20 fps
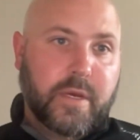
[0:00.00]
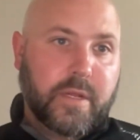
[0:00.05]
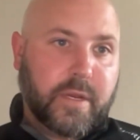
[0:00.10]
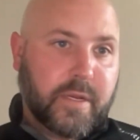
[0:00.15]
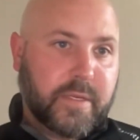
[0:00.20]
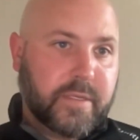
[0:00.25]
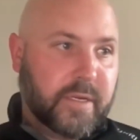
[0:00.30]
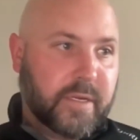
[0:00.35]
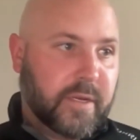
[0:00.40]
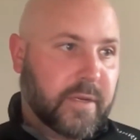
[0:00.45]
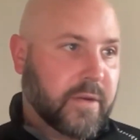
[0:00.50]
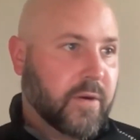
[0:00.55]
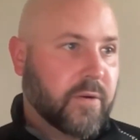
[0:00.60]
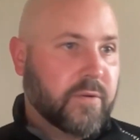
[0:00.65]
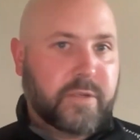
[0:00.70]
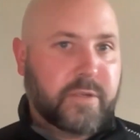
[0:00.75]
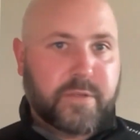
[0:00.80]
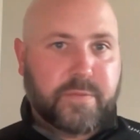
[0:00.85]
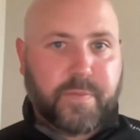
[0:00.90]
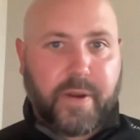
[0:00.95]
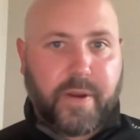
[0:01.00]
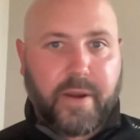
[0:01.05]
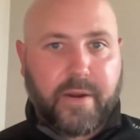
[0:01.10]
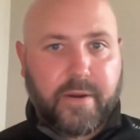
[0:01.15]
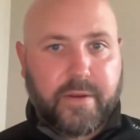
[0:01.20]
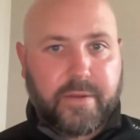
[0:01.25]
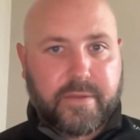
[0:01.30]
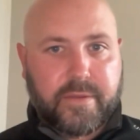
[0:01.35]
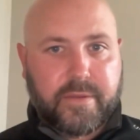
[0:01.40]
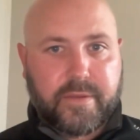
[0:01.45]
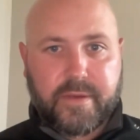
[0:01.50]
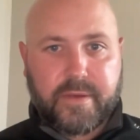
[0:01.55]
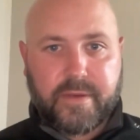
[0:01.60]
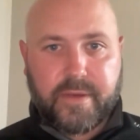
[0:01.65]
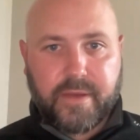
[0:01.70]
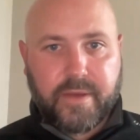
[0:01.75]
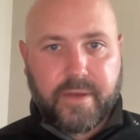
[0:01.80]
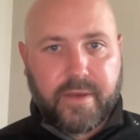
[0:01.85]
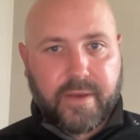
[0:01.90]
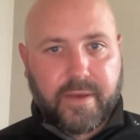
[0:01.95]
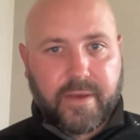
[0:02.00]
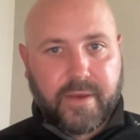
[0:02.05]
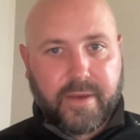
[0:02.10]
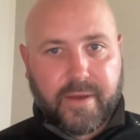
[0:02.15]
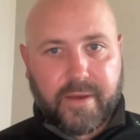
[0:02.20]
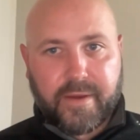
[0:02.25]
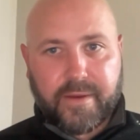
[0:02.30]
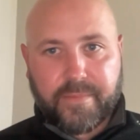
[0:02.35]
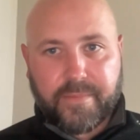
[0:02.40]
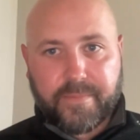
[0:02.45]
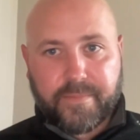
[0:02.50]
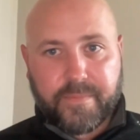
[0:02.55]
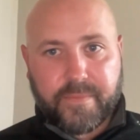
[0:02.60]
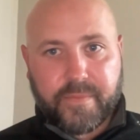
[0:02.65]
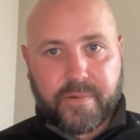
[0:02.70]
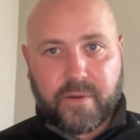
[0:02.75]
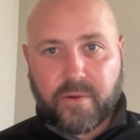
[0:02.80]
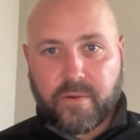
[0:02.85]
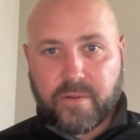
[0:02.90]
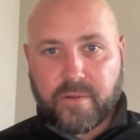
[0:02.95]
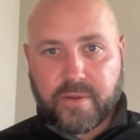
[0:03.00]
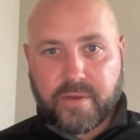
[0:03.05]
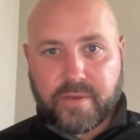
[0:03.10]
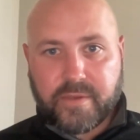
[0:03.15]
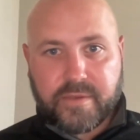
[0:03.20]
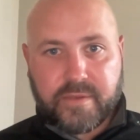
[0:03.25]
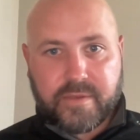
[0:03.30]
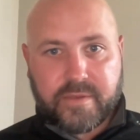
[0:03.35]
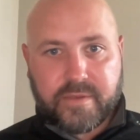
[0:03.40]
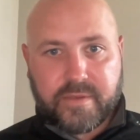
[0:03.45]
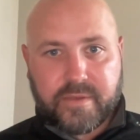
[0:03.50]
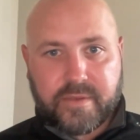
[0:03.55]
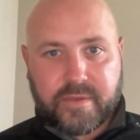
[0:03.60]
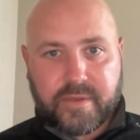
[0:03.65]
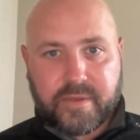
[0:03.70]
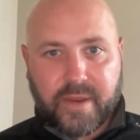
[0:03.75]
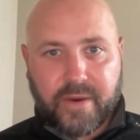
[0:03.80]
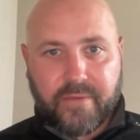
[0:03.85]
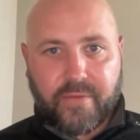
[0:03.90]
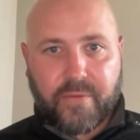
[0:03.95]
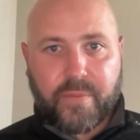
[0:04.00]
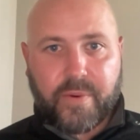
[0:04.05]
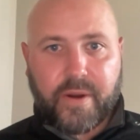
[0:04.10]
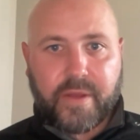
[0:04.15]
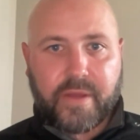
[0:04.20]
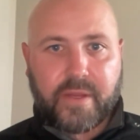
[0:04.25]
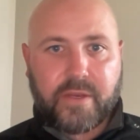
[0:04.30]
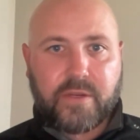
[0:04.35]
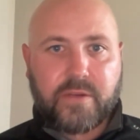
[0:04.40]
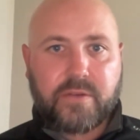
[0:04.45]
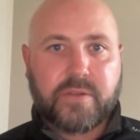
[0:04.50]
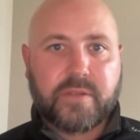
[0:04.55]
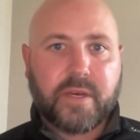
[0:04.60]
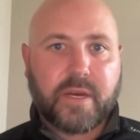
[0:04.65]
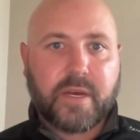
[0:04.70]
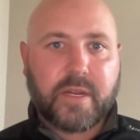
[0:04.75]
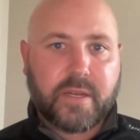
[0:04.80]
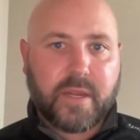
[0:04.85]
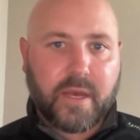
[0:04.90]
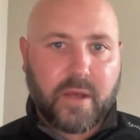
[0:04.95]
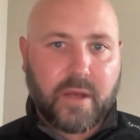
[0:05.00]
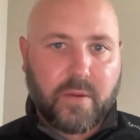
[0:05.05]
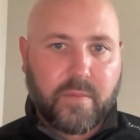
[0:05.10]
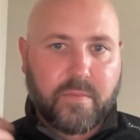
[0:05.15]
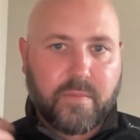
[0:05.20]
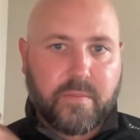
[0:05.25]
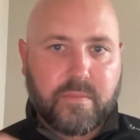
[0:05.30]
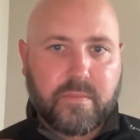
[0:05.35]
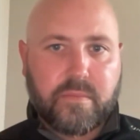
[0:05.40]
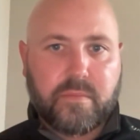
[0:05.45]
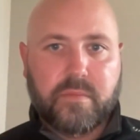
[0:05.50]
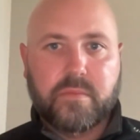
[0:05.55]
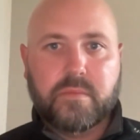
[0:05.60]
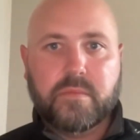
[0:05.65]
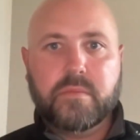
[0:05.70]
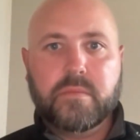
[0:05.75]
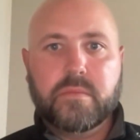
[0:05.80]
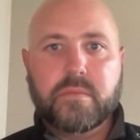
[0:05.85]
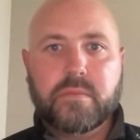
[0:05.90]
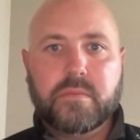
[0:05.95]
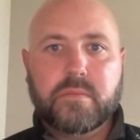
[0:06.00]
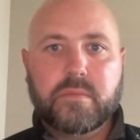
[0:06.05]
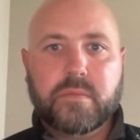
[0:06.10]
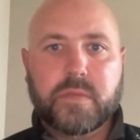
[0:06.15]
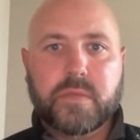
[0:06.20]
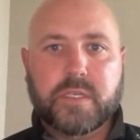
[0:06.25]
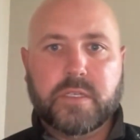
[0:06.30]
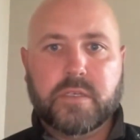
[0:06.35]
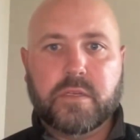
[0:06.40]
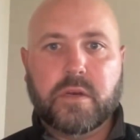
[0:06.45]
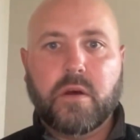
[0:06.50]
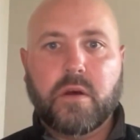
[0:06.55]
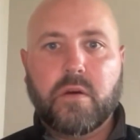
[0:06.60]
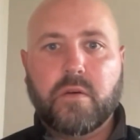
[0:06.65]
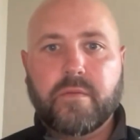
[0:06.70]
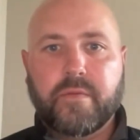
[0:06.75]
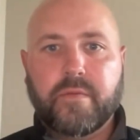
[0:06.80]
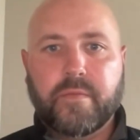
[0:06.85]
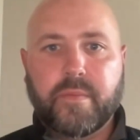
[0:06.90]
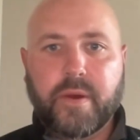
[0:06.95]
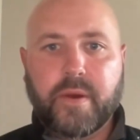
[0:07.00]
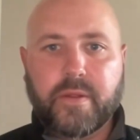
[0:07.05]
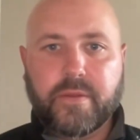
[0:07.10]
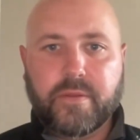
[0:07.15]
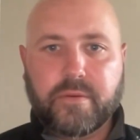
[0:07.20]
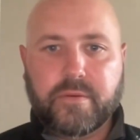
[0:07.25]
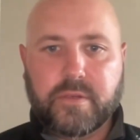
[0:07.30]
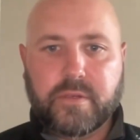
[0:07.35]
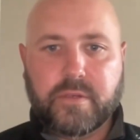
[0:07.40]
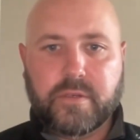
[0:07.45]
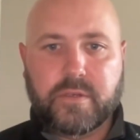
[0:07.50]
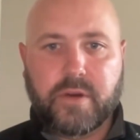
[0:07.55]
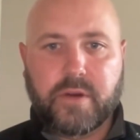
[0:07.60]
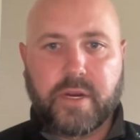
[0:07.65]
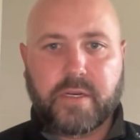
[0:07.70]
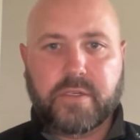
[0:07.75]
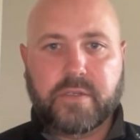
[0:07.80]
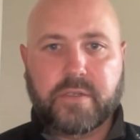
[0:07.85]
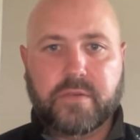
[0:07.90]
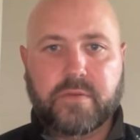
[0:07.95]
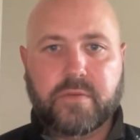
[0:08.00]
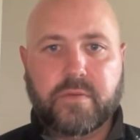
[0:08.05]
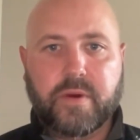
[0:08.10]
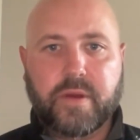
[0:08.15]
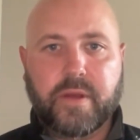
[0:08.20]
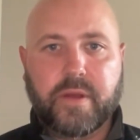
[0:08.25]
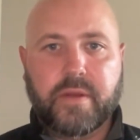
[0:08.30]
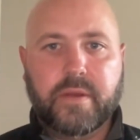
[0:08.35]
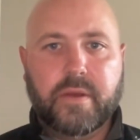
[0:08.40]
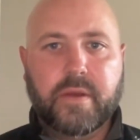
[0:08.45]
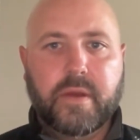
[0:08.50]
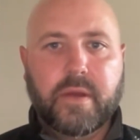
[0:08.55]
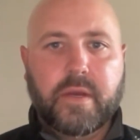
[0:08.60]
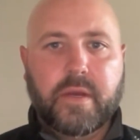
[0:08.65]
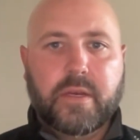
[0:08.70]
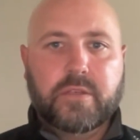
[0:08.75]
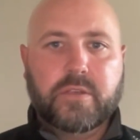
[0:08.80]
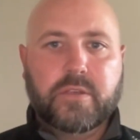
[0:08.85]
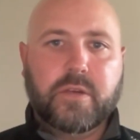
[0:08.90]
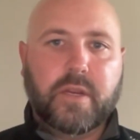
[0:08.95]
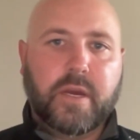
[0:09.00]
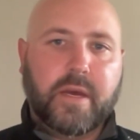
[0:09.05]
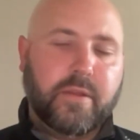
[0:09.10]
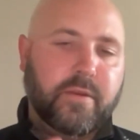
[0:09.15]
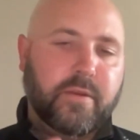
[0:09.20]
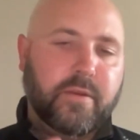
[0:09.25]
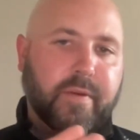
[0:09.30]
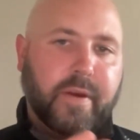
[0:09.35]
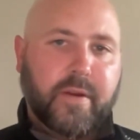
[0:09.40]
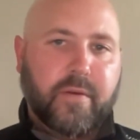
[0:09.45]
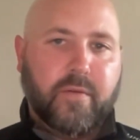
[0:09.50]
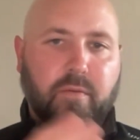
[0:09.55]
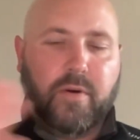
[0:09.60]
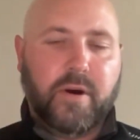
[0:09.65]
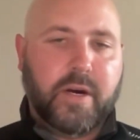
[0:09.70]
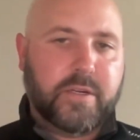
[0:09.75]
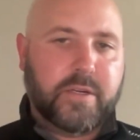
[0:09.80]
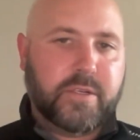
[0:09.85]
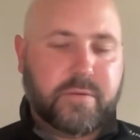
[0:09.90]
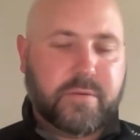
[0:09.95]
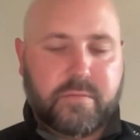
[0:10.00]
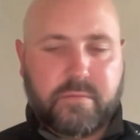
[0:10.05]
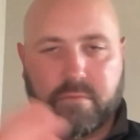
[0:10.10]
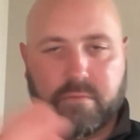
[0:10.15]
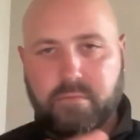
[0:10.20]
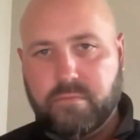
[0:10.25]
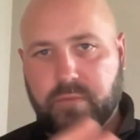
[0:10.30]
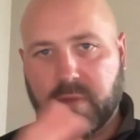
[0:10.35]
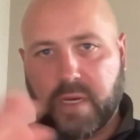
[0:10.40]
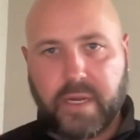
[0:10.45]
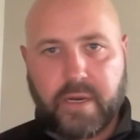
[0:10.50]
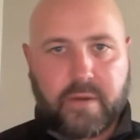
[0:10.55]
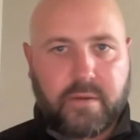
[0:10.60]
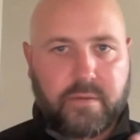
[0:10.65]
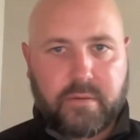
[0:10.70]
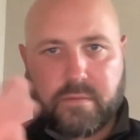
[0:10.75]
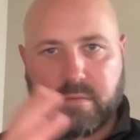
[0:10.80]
Like I said, coaches, parents, goalies, everybody can use that to help dissolve and melt those distractions away. So now that you've kind of got